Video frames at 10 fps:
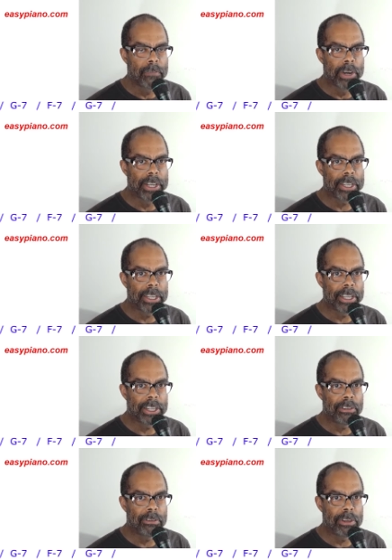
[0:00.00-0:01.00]
voicing
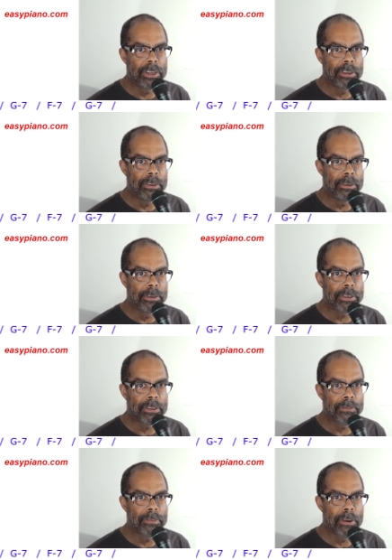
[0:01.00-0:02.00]
that you will use
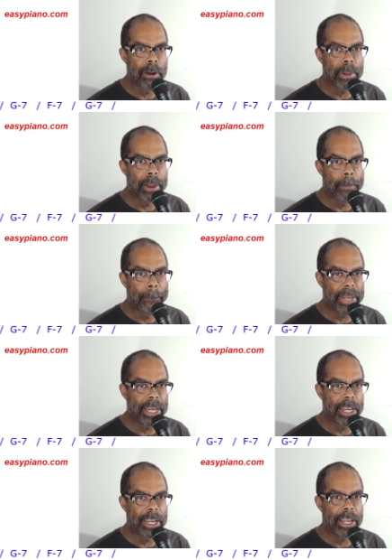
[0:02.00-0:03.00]
to form
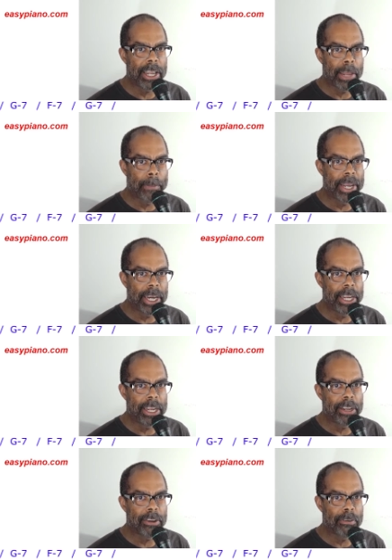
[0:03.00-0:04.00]
many
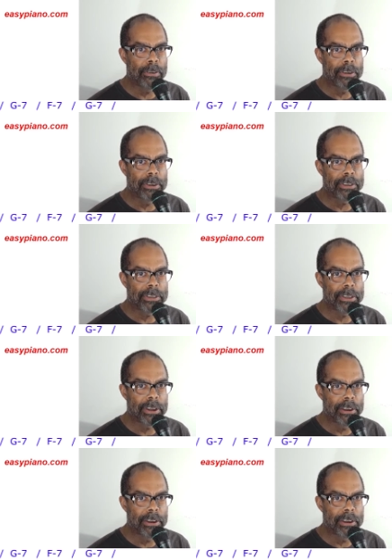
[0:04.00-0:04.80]
chords.